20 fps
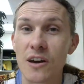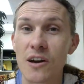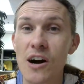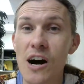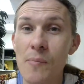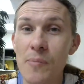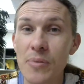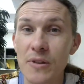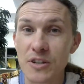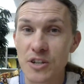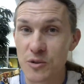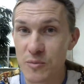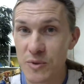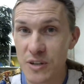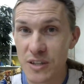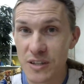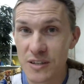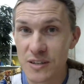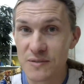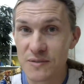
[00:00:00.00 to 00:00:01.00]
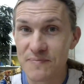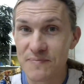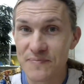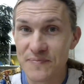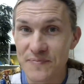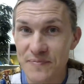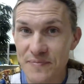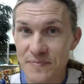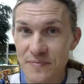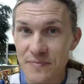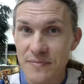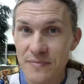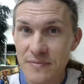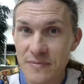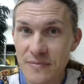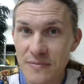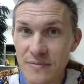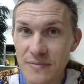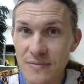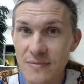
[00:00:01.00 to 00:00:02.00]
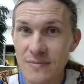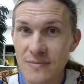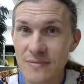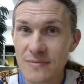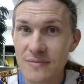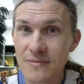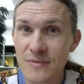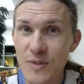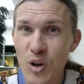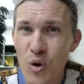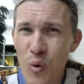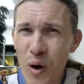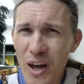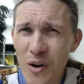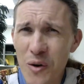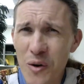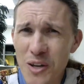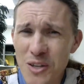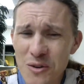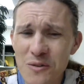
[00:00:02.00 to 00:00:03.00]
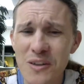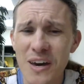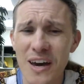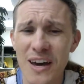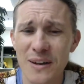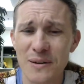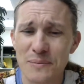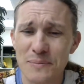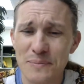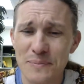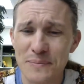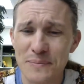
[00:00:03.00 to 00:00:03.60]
accomplishments. Why do I do that?